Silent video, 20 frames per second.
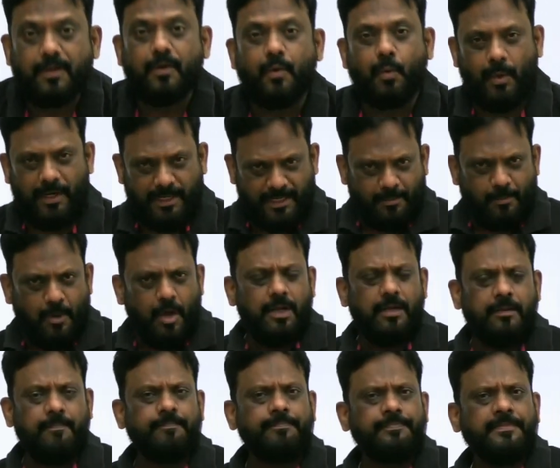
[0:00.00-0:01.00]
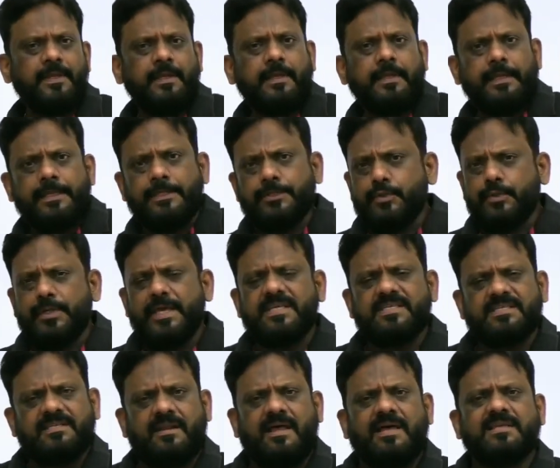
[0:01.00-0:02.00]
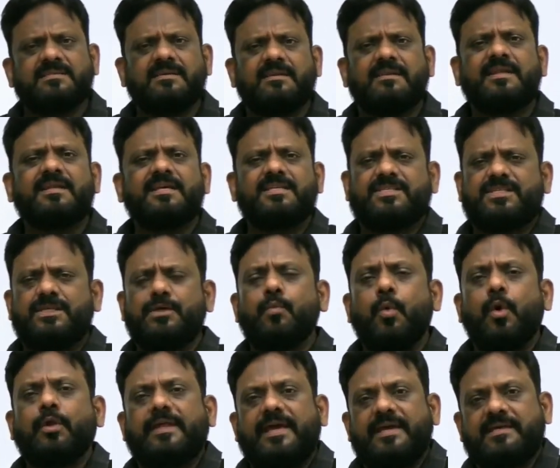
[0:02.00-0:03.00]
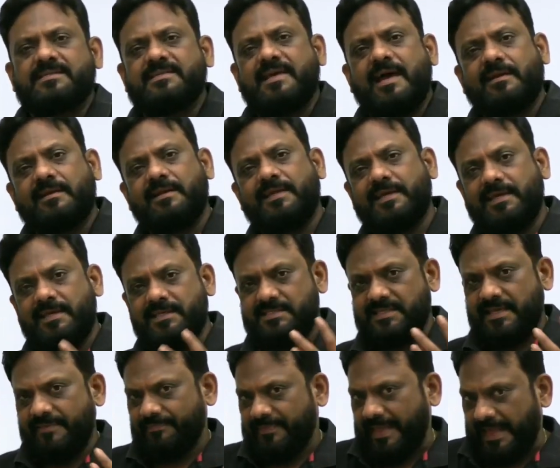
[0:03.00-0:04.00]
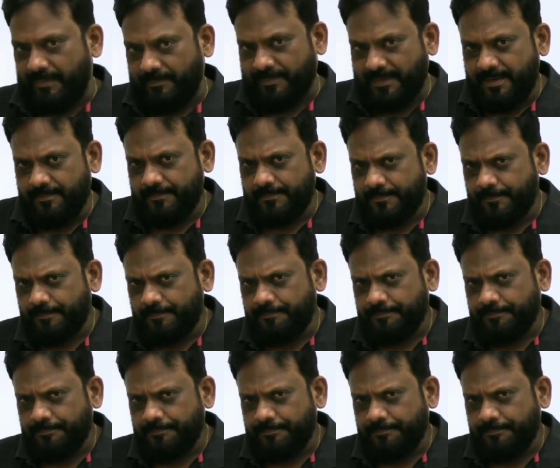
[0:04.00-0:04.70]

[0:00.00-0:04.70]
Welcome all. In today's class, let us see what exactly is enthalpy.